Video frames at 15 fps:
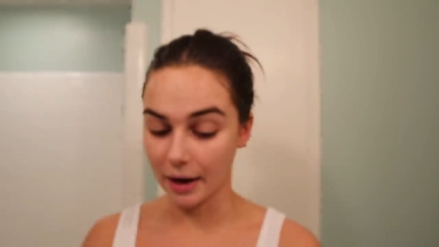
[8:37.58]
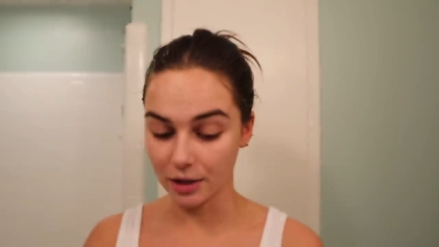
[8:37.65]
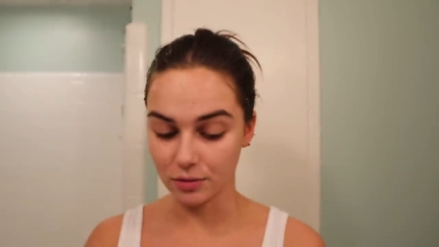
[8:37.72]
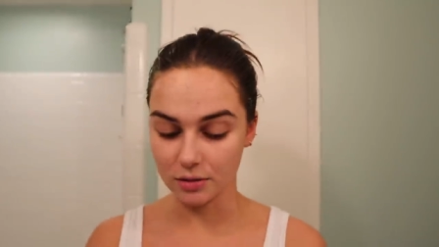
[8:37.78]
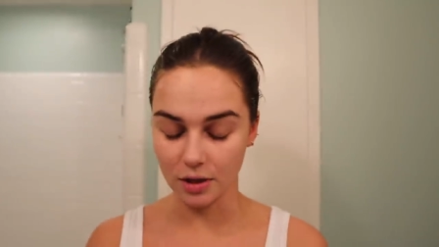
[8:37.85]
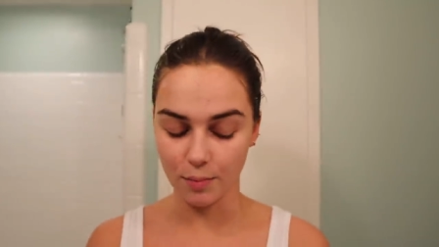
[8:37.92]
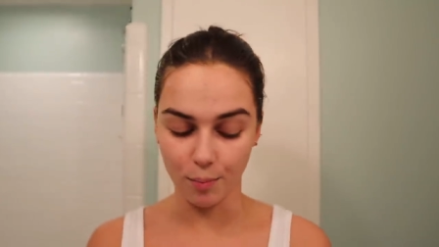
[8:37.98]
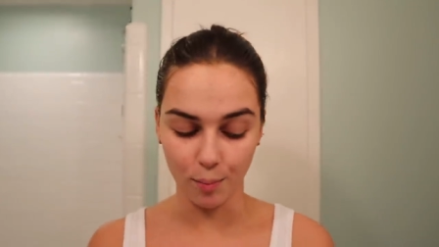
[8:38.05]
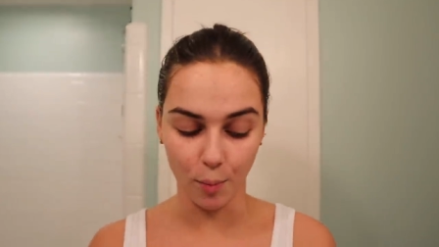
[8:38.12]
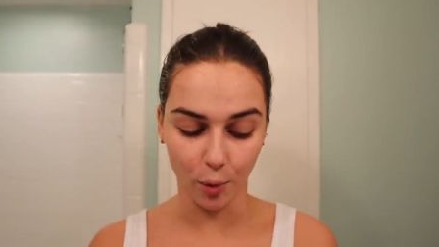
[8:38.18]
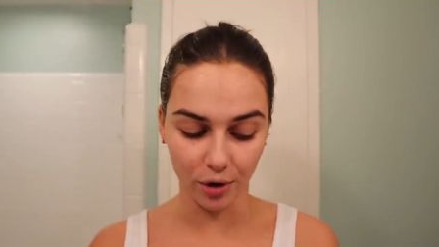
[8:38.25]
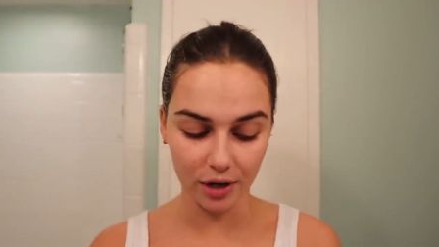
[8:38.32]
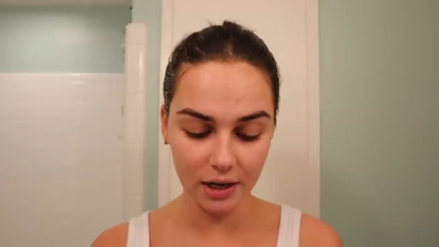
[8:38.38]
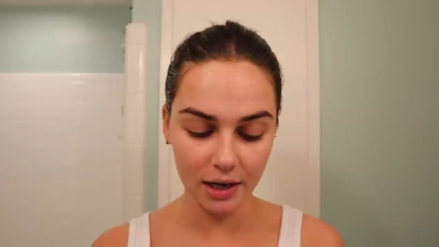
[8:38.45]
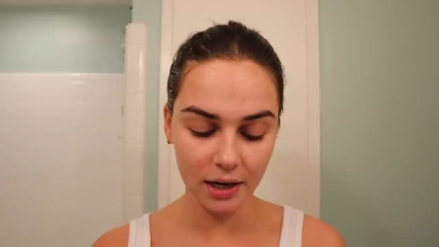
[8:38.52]
I use it
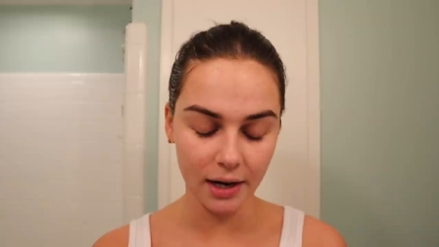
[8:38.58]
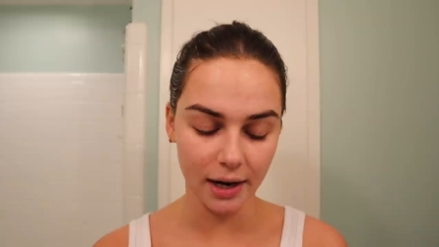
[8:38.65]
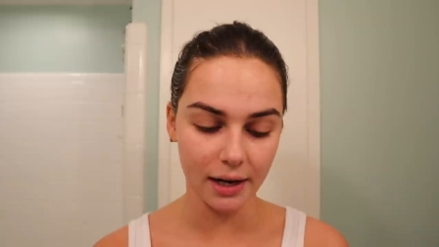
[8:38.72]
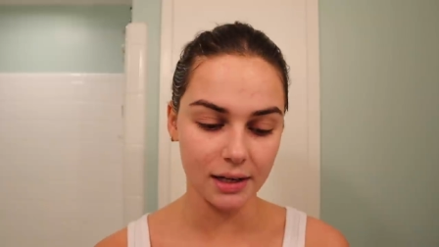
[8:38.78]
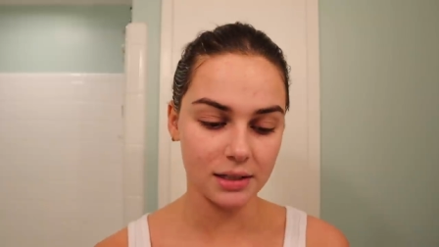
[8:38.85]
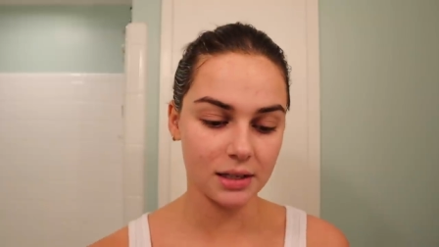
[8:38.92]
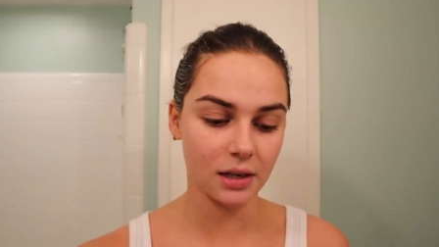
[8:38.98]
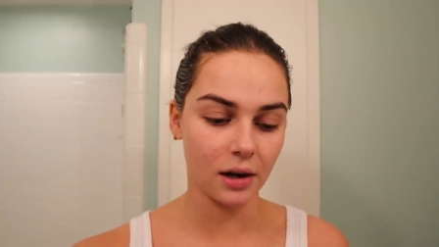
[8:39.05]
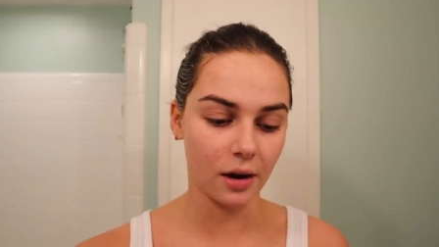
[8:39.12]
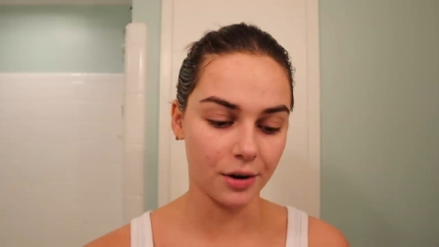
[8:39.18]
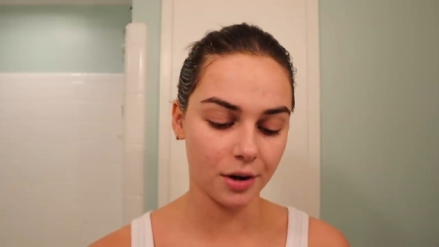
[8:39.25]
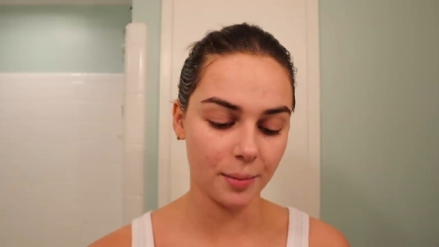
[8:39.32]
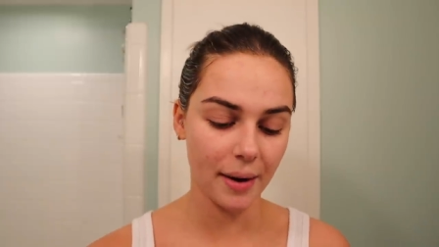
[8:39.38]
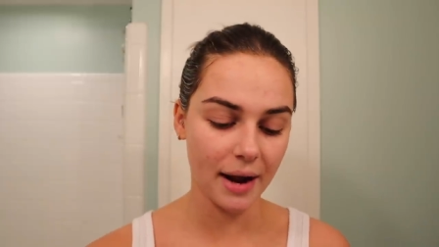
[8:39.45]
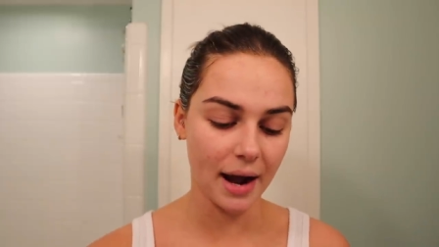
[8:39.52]
morning and night
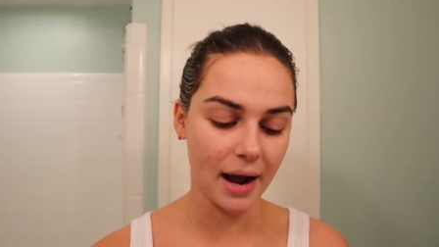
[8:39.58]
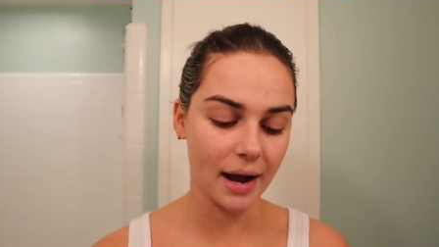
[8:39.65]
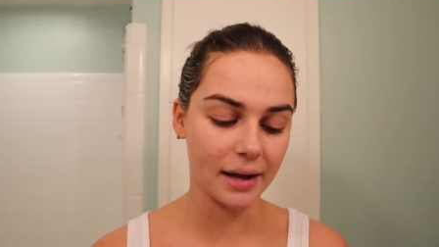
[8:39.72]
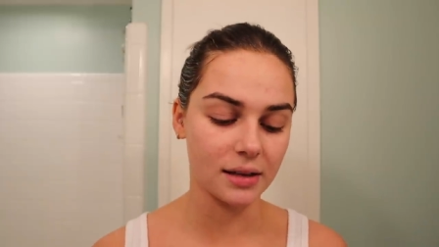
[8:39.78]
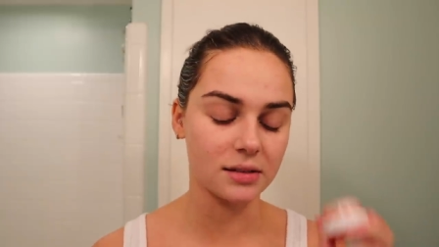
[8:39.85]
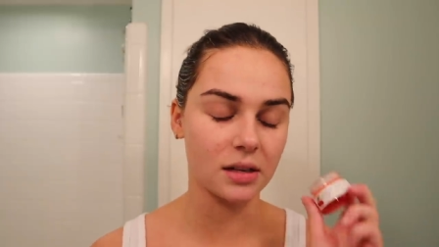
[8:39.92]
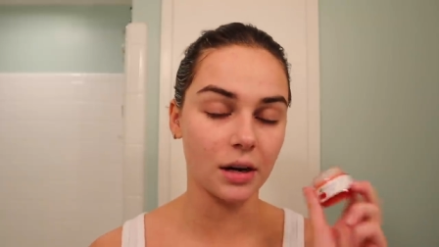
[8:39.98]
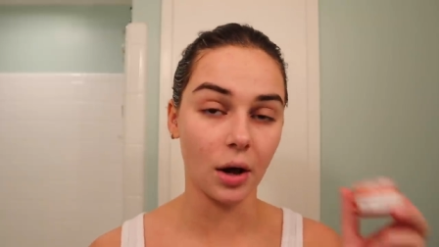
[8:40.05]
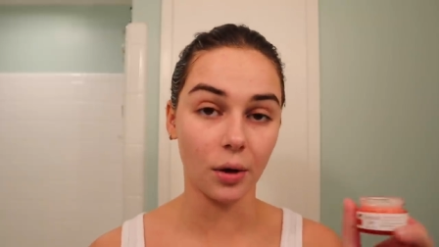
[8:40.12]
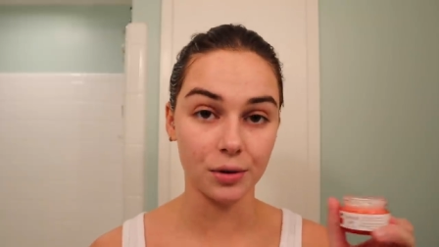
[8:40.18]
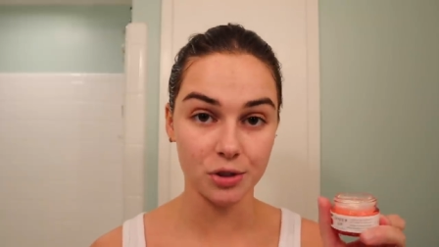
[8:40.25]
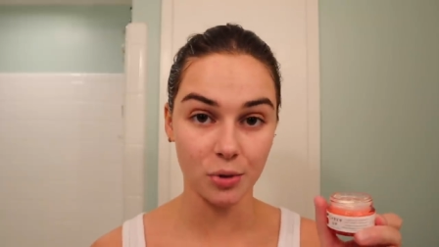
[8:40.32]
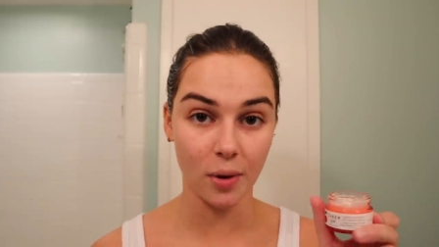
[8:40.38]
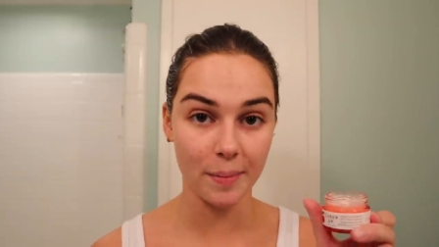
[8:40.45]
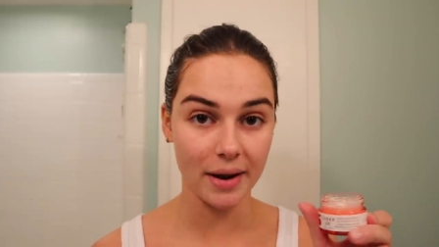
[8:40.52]
under my eyes and
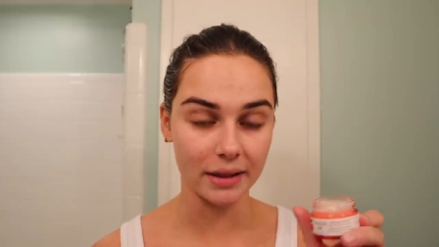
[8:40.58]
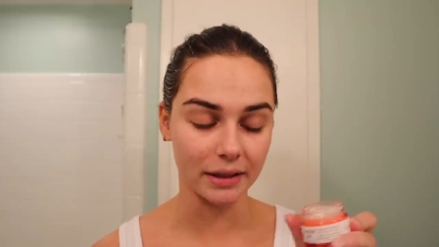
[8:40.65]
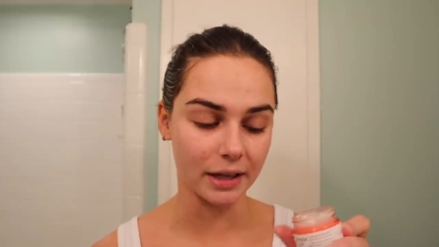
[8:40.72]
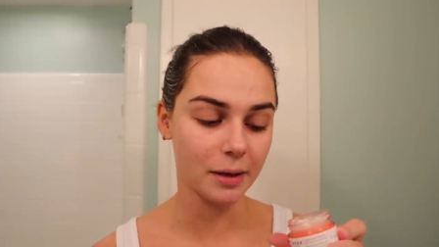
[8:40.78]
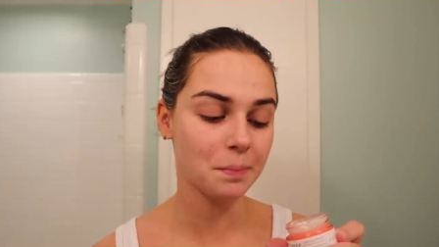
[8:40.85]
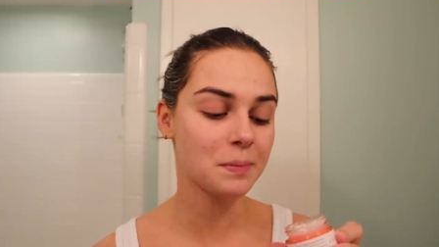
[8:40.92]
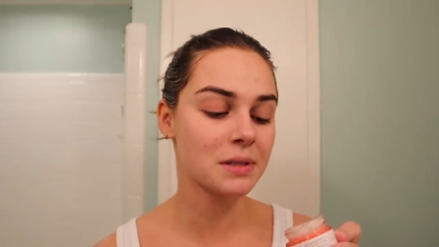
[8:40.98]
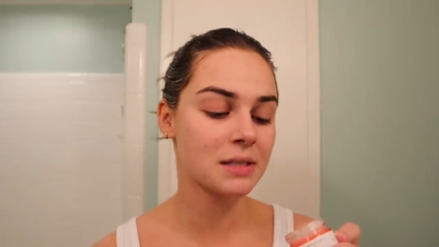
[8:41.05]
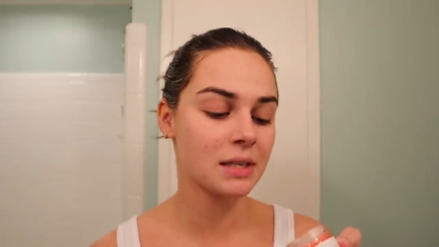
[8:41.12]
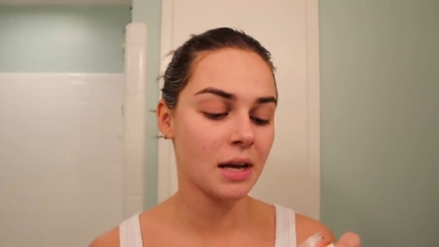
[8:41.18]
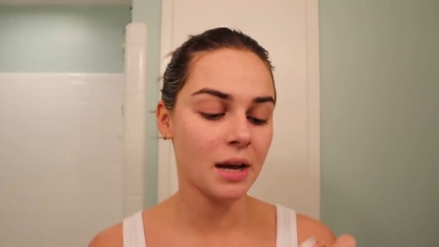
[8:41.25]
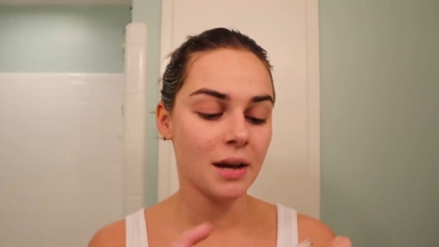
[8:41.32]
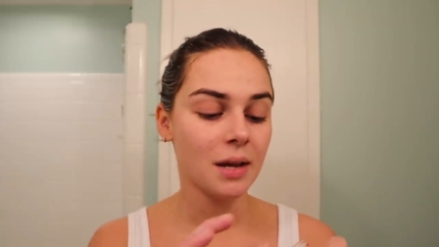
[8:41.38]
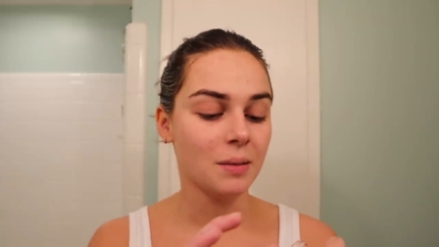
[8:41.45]
also on my lips,